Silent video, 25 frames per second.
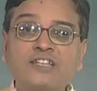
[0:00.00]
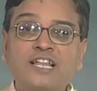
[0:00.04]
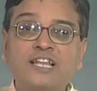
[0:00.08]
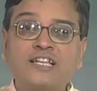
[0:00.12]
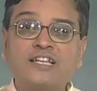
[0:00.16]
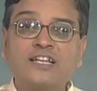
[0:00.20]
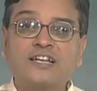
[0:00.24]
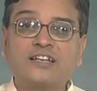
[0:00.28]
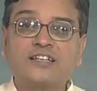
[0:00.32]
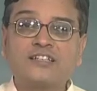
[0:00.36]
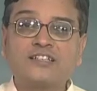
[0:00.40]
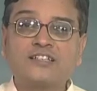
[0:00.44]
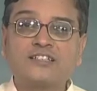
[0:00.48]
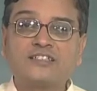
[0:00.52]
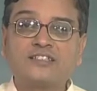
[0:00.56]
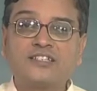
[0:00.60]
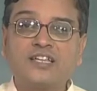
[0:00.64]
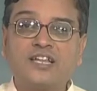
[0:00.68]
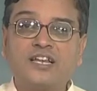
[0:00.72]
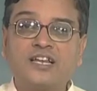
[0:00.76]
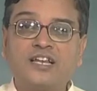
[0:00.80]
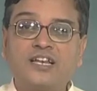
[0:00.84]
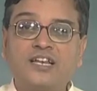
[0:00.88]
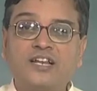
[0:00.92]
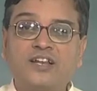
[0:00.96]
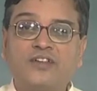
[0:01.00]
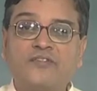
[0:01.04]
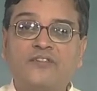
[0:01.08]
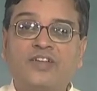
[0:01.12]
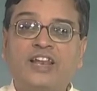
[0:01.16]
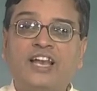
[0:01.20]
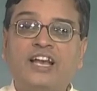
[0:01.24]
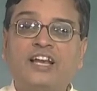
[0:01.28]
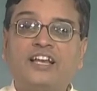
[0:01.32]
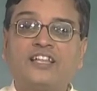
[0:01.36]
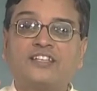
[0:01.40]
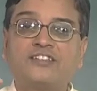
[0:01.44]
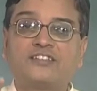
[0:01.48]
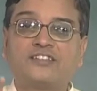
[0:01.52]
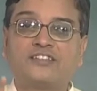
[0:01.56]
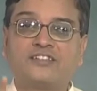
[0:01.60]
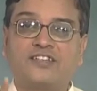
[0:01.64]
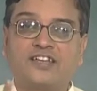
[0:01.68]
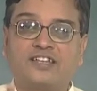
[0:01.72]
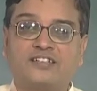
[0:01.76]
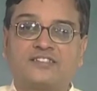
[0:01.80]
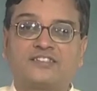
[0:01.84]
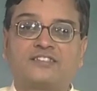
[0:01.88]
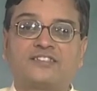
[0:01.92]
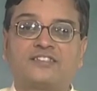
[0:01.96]
like a crystal when it is
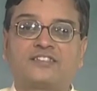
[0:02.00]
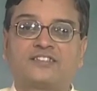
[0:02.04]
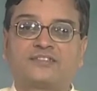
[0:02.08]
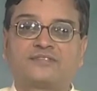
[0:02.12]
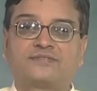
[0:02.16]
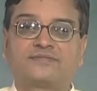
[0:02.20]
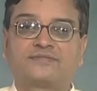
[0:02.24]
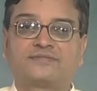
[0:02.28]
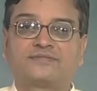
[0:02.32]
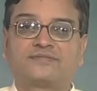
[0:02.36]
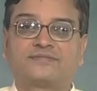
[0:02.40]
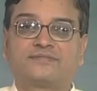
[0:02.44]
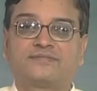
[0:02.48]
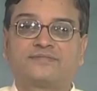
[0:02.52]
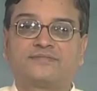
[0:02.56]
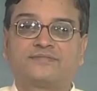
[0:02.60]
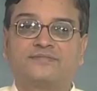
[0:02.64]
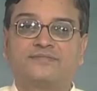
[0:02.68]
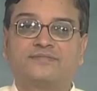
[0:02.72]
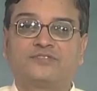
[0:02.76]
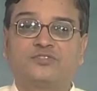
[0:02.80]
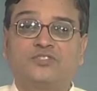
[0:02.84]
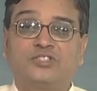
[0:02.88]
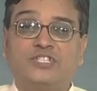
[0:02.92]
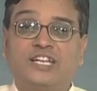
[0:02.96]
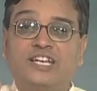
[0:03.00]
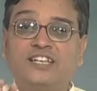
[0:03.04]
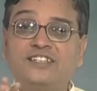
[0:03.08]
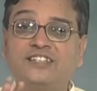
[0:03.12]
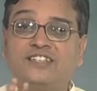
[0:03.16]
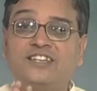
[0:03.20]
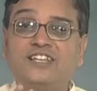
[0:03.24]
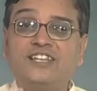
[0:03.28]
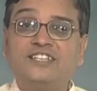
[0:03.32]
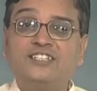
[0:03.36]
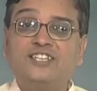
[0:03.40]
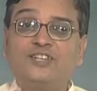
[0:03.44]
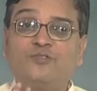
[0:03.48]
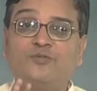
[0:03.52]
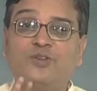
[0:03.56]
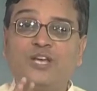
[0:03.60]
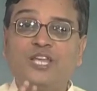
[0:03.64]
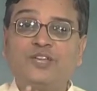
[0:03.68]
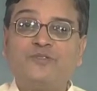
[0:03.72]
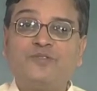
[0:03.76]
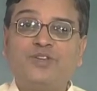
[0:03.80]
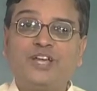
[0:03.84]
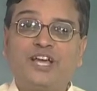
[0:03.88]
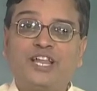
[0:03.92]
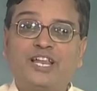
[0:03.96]
stressed. So, that is the reason
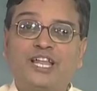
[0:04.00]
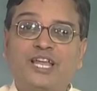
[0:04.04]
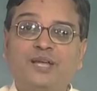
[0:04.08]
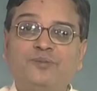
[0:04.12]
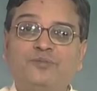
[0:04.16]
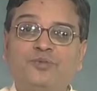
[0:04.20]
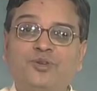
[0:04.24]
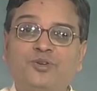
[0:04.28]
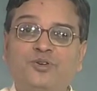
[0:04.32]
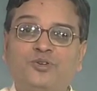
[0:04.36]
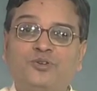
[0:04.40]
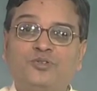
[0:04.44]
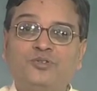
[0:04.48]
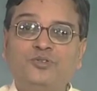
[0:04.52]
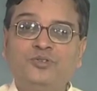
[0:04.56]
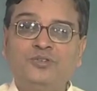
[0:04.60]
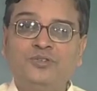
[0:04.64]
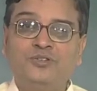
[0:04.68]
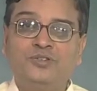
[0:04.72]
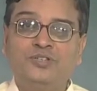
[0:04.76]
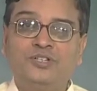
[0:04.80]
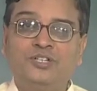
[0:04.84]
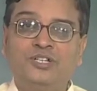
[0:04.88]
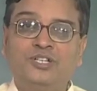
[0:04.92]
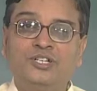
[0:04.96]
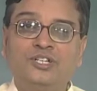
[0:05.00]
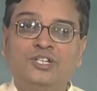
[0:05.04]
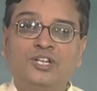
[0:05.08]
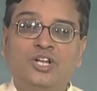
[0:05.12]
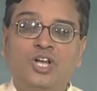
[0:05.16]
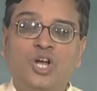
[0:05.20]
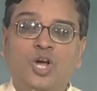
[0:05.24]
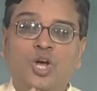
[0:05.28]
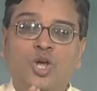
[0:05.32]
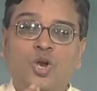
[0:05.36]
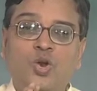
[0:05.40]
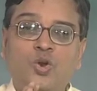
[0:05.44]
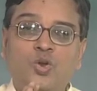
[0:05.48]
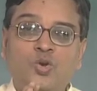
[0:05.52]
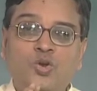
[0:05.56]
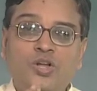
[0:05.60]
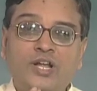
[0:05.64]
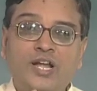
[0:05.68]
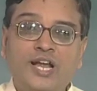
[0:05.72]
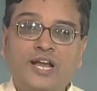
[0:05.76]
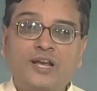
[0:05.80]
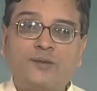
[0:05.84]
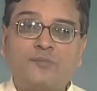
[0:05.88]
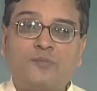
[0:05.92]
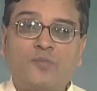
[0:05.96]
why we are able to look
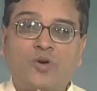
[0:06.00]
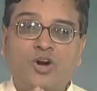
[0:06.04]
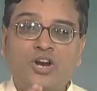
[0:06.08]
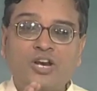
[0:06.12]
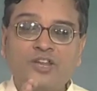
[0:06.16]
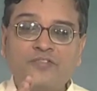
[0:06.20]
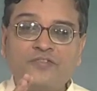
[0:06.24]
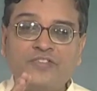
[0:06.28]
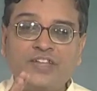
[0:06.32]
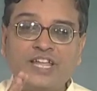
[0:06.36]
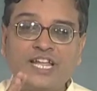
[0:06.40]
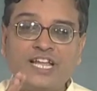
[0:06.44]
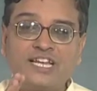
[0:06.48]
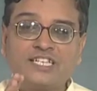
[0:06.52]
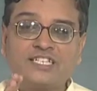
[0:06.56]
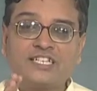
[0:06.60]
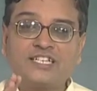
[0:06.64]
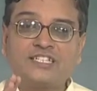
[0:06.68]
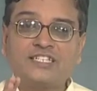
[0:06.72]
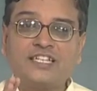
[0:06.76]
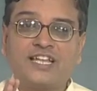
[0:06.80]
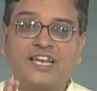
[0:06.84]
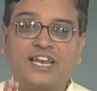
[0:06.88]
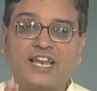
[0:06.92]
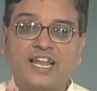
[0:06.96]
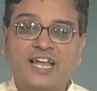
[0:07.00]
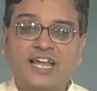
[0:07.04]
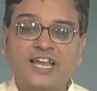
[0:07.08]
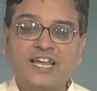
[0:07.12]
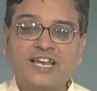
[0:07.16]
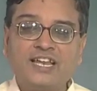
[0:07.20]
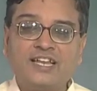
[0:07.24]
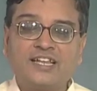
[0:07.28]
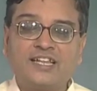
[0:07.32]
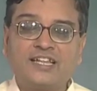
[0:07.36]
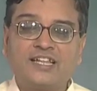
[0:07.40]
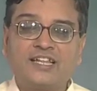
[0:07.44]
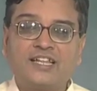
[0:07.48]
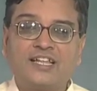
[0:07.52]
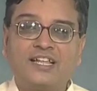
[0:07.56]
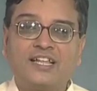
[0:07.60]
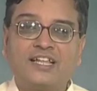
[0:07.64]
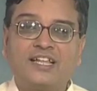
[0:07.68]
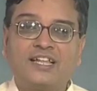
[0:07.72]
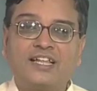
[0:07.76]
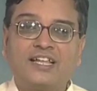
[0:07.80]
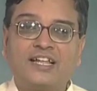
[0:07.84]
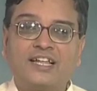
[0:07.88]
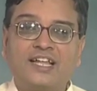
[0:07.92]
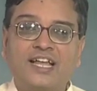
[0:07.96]
at modification in the light
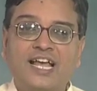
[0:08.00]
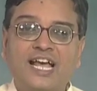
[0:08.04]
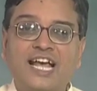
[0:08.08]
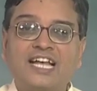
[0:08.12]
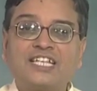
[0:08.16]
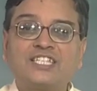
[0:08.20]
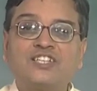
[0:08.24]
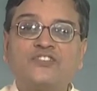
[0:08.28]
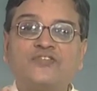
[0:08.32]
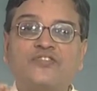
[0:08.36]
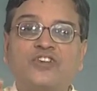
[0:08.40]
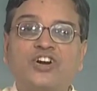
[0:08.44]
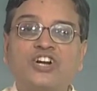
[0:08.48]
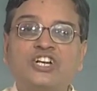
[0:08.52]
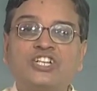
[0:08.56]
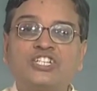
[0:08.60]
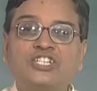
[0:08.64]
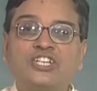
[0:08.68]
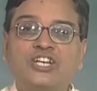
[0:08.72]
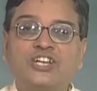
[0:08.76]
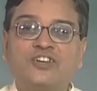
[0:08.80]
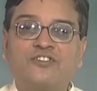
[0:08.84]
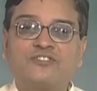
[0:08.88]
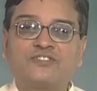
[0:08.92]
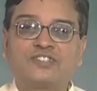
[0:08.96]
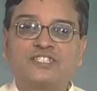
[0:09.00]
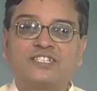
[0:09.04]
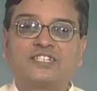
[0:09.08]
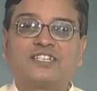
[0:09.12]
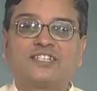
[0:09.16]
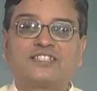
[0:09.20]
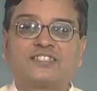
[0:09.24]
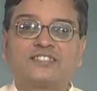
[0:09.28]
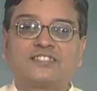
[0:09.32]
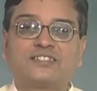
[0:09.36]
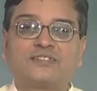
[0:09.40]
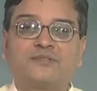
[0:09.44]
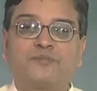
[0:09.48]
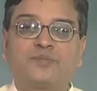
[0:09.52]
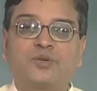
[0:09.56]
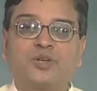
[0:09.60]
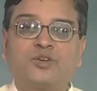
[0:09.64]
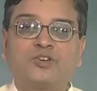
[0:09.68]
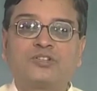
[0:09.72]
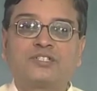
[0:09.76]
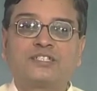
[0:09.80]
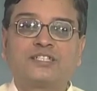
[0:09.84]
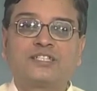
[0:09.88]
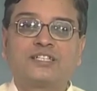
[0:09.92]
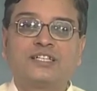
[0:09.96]
as a function of stress,
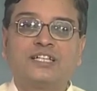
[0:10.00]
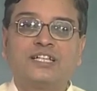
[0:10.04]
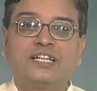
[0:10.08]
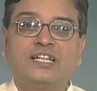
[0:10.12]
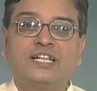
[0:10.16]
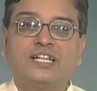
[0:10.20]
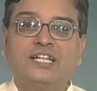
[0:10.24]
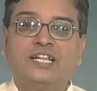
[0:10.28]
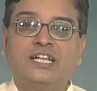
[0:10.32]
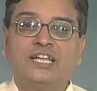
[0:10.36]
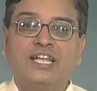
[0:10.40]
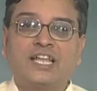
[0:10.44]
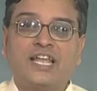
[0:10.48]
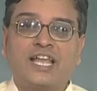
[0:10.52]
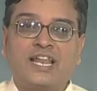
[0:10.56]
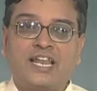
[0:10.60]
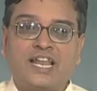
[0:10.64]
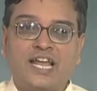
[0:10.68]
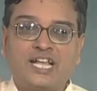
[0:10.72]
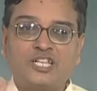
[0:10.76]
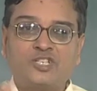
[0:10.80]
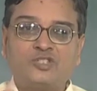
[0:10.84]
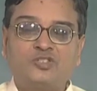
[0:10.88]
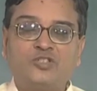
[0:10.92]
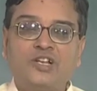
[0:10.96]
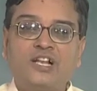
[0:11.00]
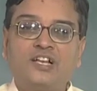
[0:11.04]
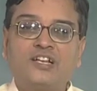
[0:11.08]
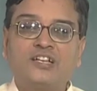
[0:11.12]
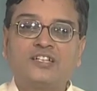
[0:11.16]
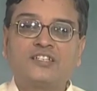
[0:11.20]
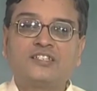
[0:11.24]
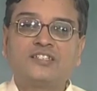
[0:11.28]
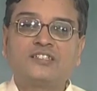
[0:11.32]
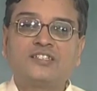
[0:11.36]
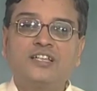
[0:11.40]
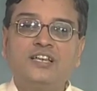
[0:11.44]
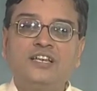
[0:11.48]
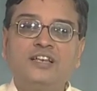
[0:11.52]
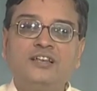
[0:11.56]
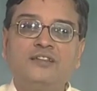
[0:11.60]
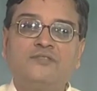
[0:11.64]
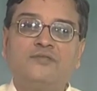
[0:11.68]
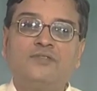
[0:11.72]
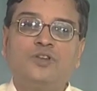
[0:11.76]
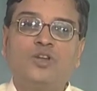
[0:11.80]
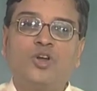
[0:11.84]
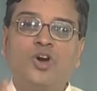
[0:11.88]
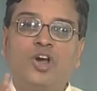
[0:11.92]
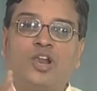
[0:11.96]
because a natural crystal
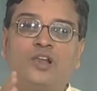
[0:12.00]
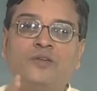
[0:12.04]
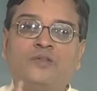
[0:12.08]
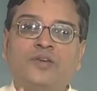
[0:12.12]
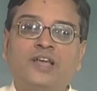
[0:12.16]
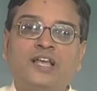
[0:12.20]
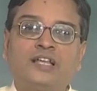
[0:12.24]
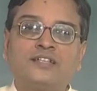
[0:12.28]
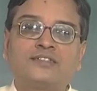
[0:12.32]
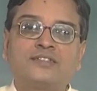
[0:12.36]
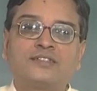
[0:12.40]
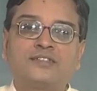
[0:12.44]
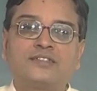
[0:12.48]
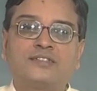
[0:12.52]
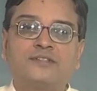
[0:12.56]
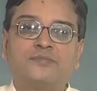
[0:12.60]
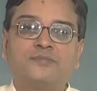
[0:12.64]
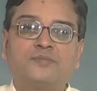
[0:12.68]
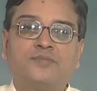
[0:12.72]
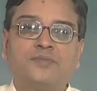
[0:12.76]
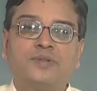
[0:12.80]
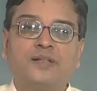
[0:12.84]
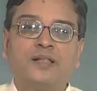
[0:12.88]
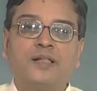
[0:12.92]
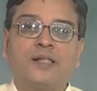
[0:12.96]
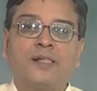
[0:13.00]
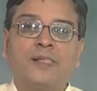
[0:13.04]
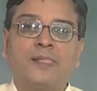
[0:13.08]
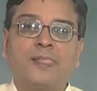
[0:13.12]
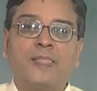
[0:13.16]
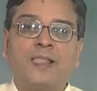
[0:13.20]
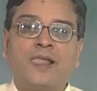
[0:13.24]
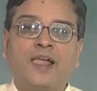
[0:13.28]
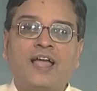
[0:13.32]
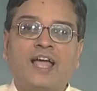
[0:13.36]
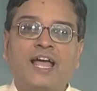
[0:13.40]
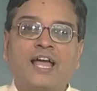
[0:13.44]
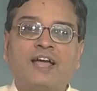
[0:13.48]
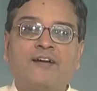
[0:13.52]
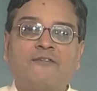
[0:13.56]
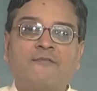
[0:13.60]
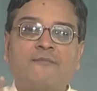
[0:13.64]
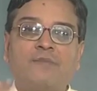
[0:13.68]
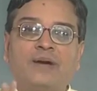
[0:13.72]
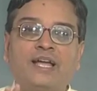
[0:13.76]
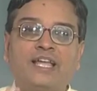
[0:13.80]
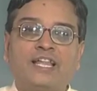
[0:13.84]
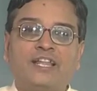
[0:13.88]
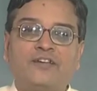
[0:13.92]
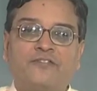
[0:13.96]
will always have
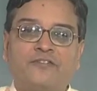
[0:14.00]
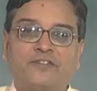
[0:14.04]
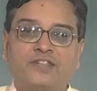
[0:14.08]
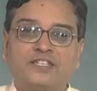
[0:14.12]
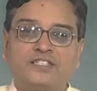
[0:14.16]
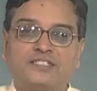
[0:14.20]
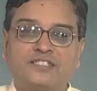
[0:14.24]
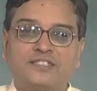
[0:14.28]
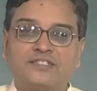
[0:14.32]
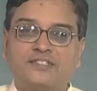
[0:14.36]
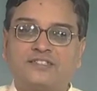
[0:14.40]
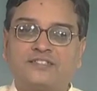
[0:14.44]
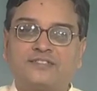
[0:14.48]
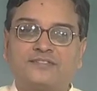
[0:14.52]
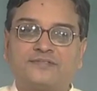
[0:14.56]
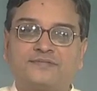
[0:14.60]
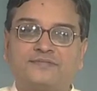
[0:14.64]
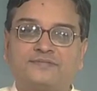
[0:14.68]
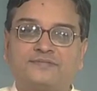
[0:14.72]
birefringence.